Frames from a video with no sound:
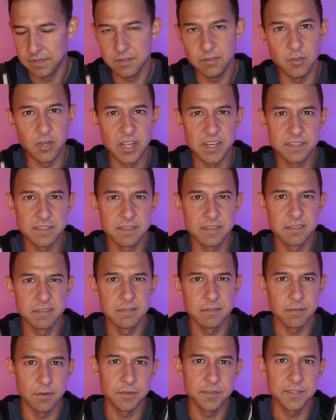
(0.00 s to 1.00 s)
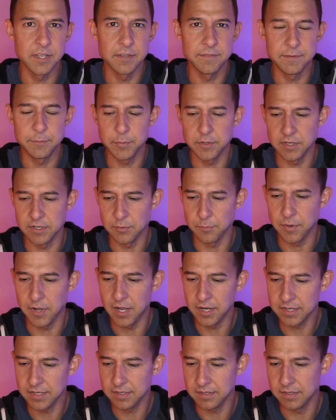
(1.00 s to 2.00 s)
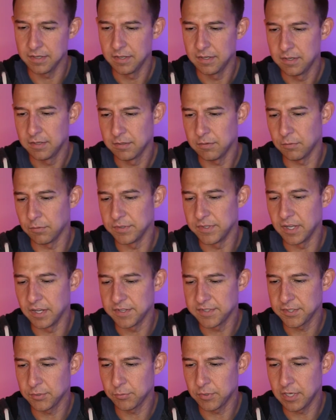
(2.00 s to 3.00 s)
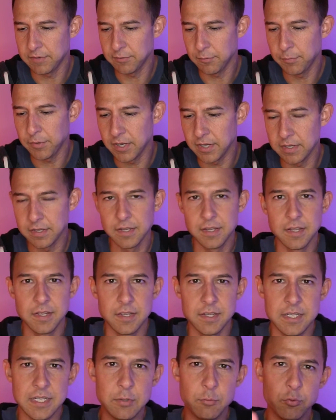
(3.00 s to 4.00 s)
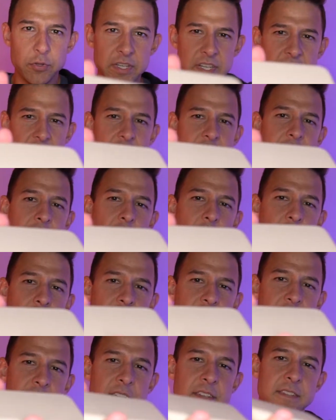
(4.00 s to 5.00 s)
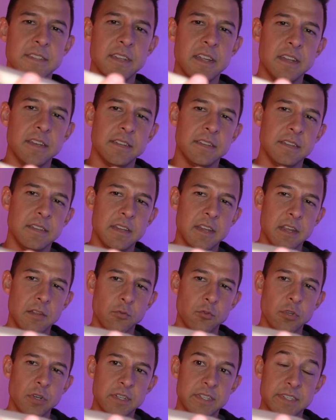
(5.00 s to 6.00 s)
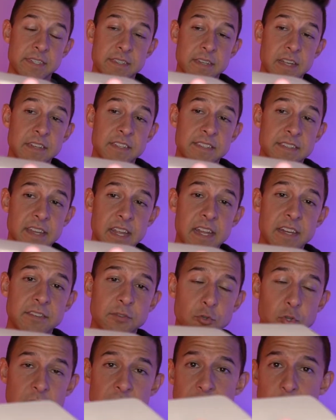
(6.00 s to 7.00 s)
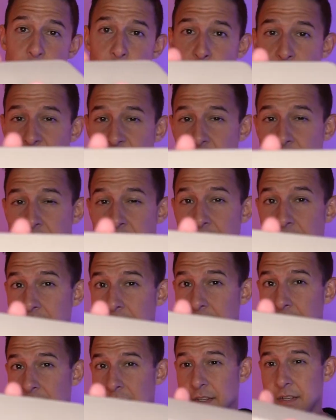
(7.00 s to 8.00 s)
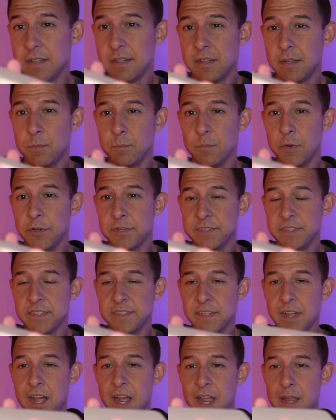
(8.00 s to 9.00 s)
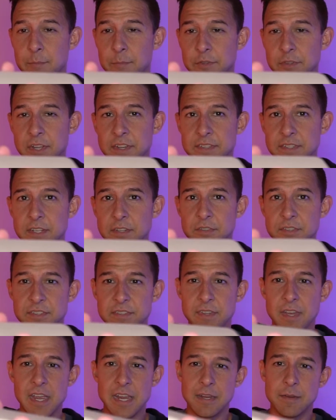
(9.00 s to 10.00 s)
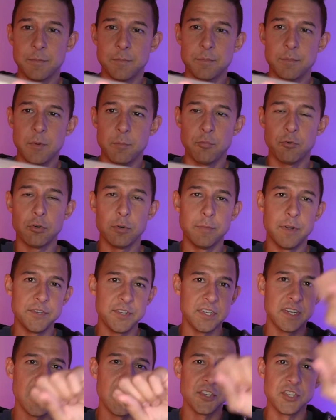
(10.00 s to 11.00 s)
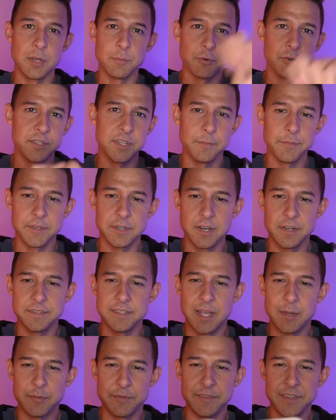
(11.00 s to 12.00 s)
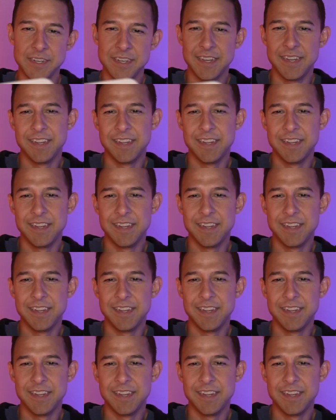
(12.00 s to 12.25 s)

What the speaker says: lint or stuff you put in your pocket or dust or whatever, but you really can't tell. It stays looking pretty clean most of the time, unless you just pour a bunch of ketchup or something on top of it.